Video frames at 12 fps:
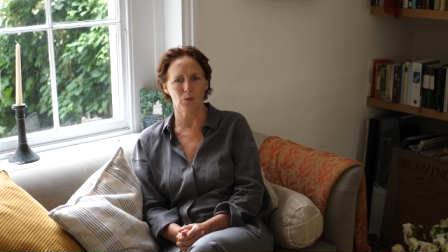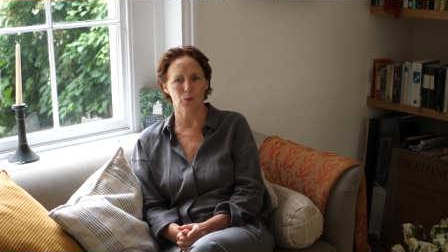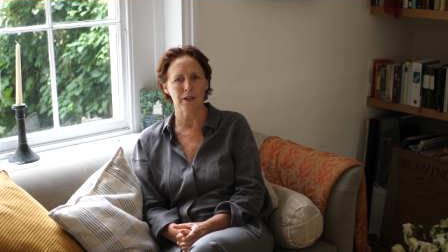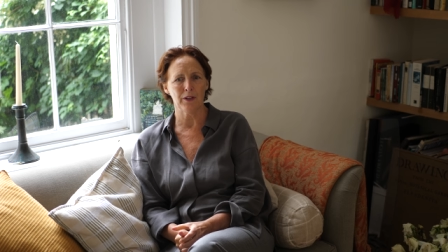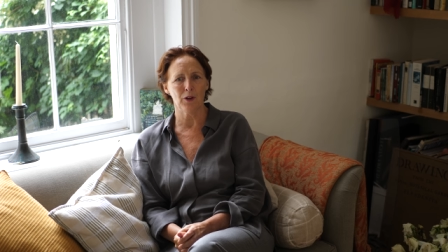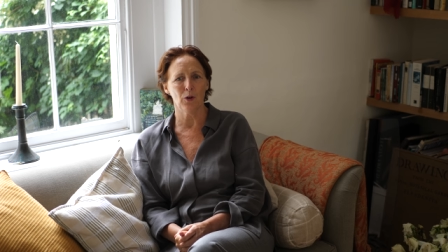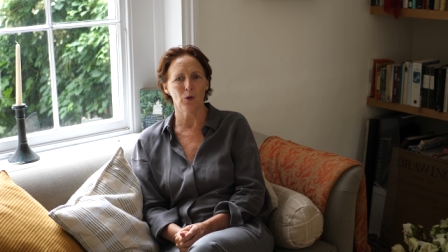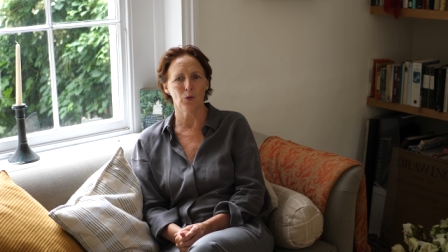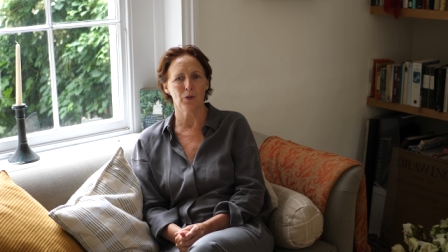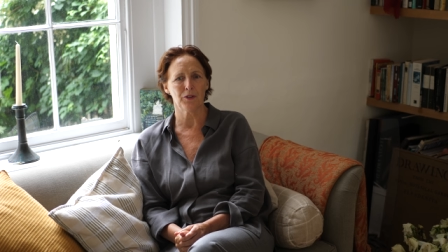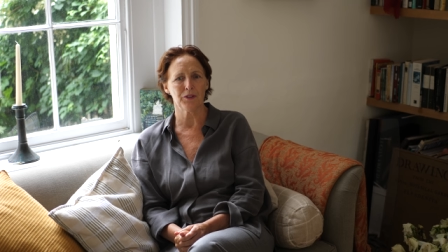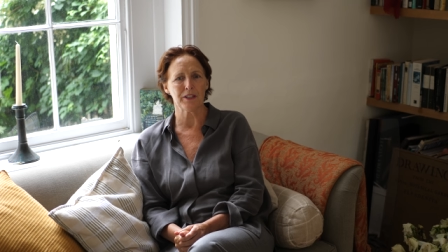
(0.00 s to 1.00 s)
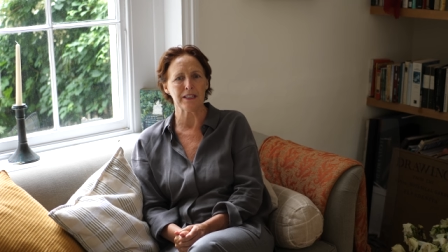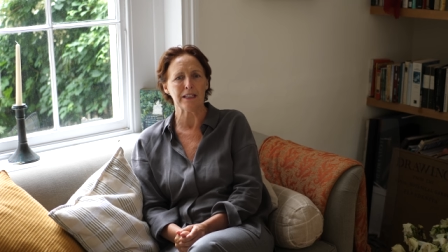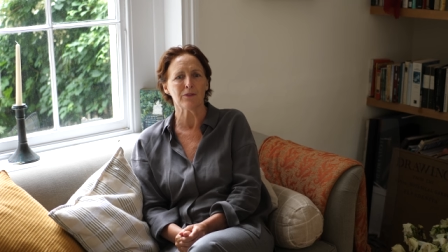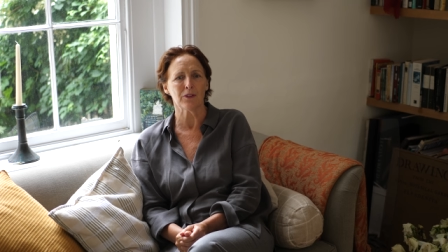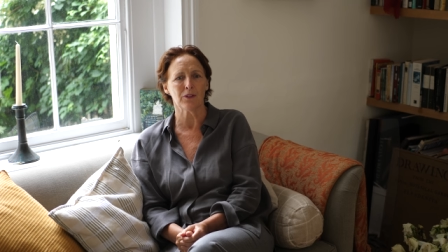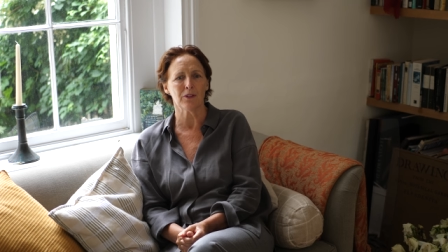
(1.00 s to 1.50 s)
know that
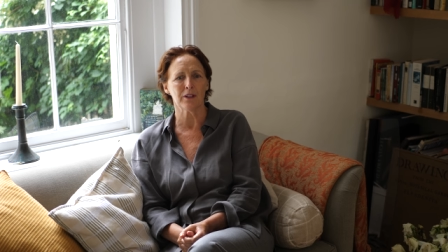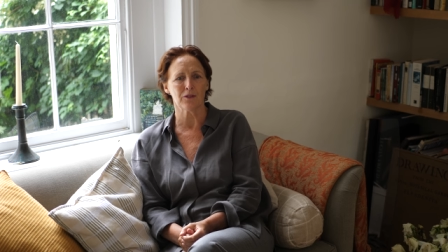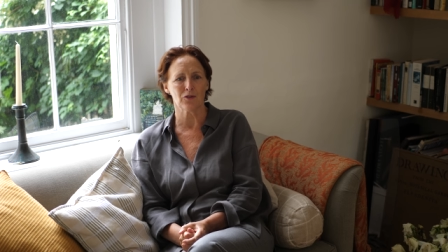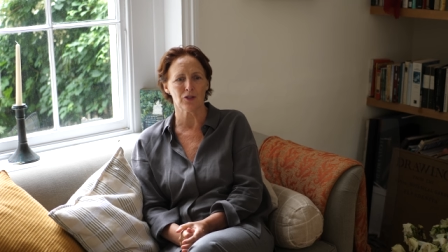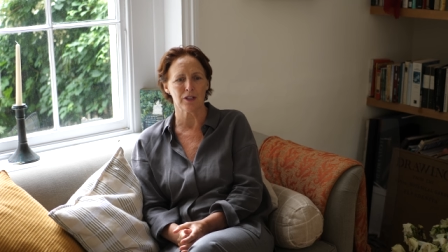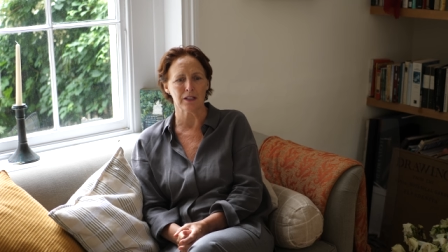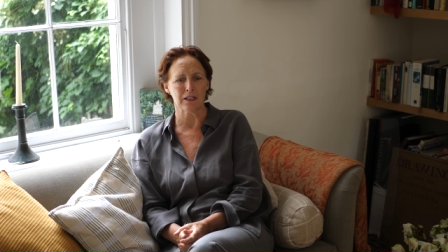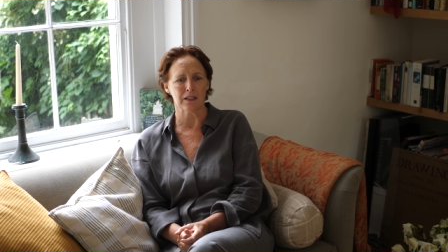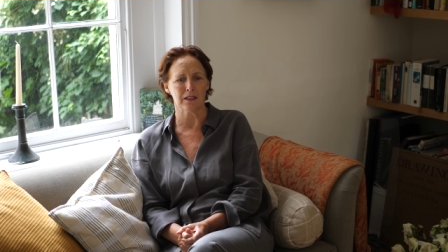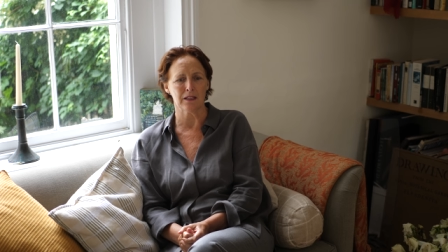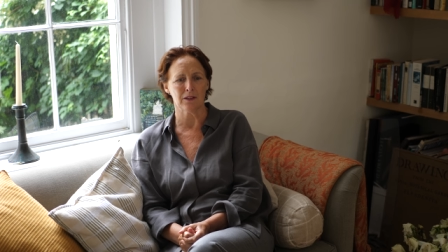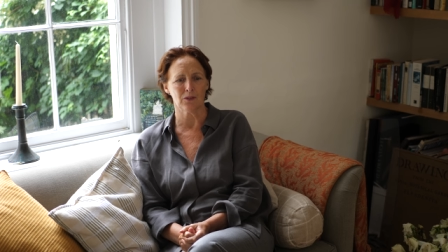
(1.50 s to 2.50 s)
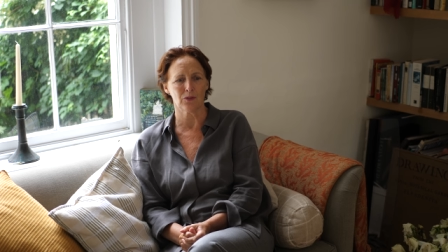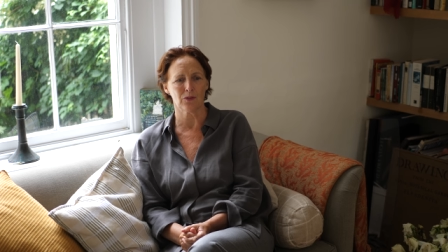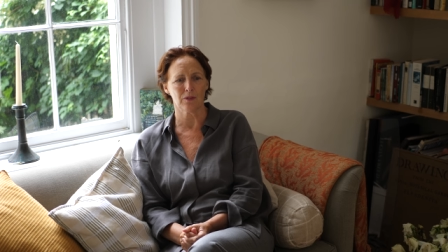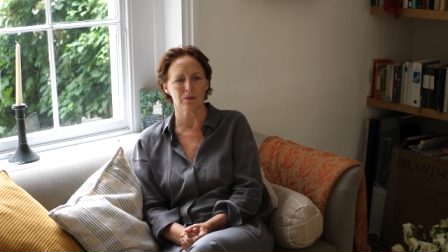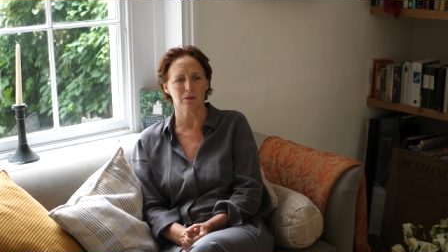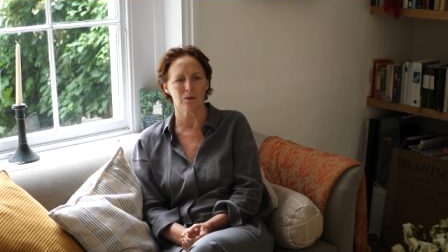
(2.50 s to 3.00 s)
even if she
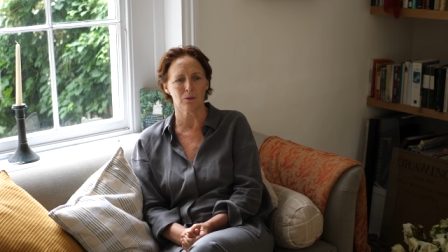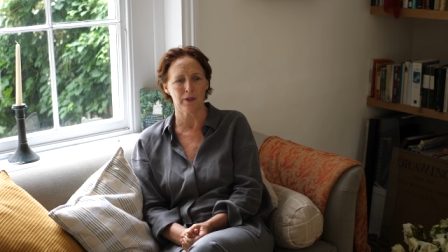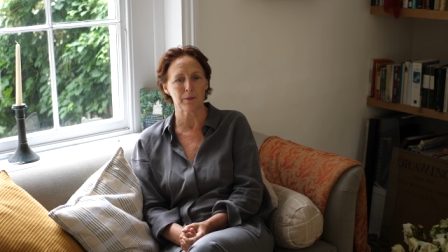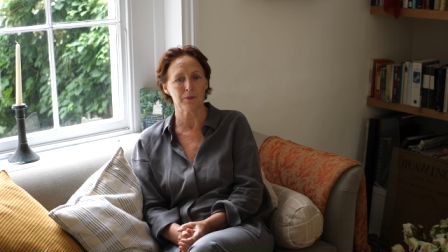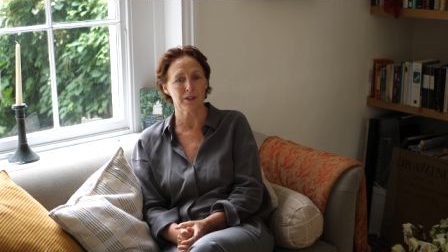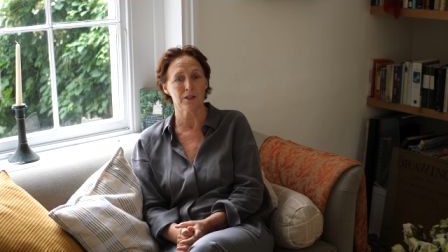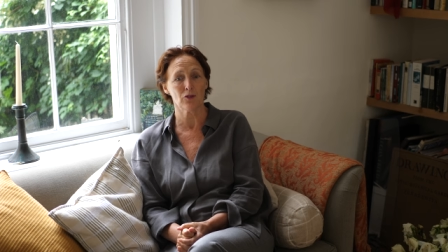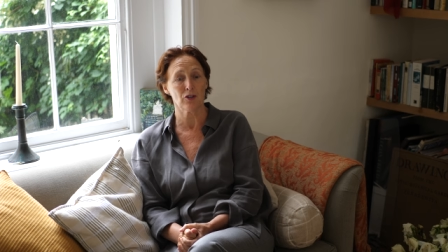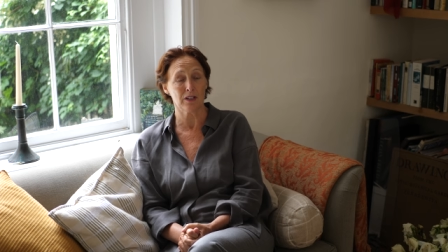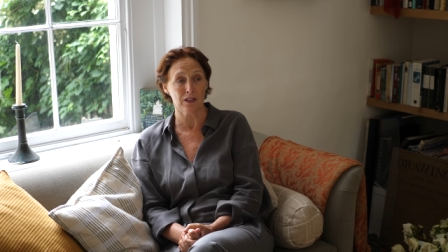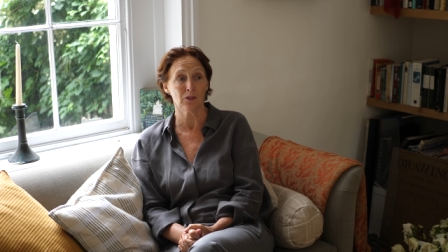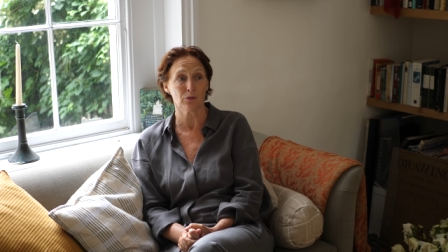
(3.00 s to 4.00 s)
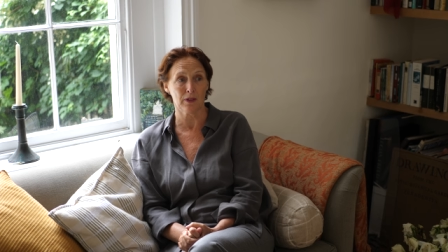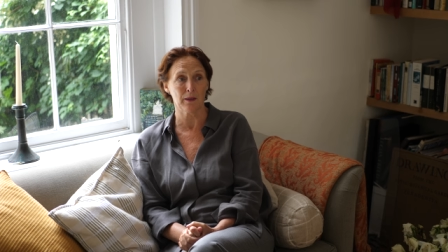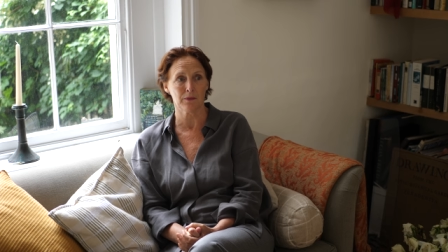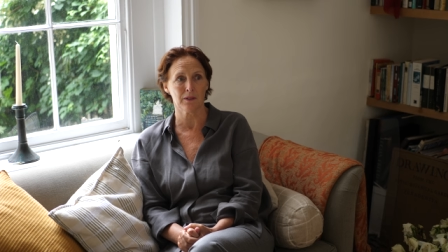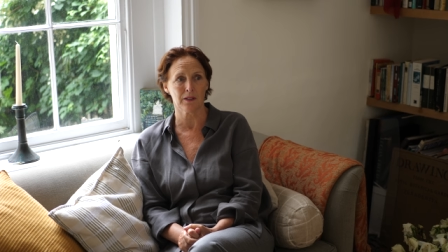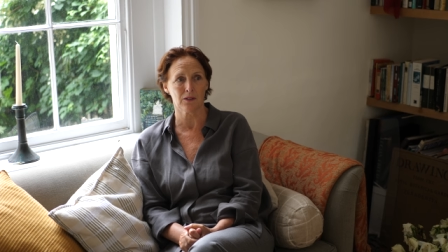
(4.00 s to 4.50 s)
is raped, and she is
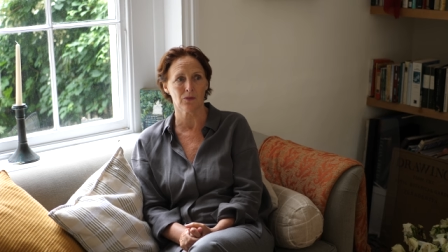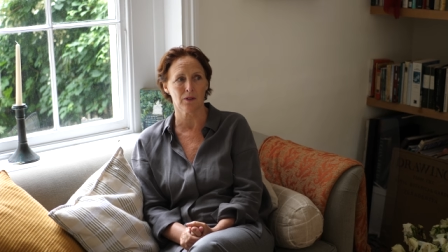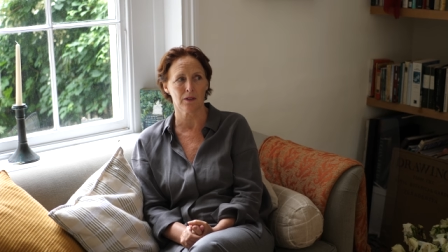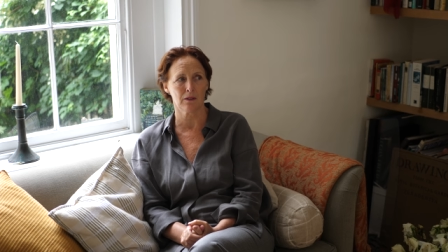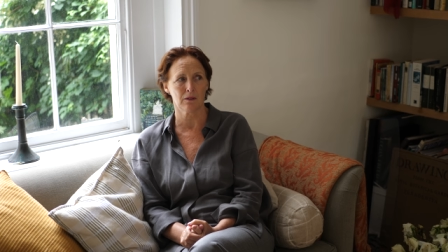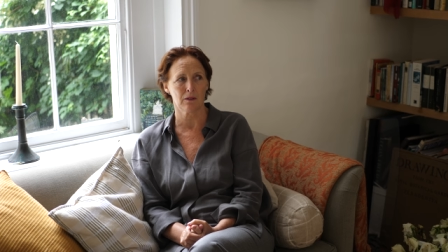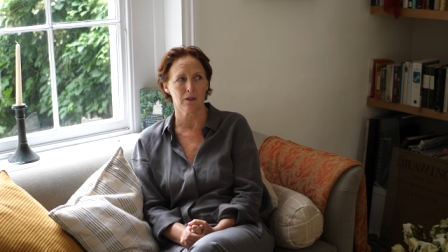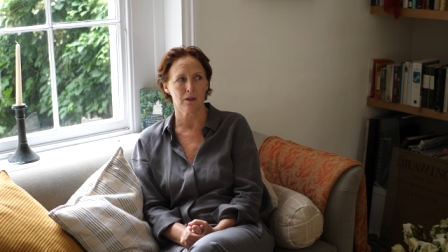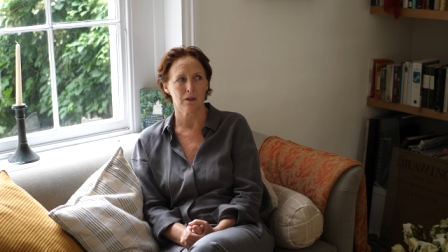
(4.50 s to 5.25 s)
raped, and that's very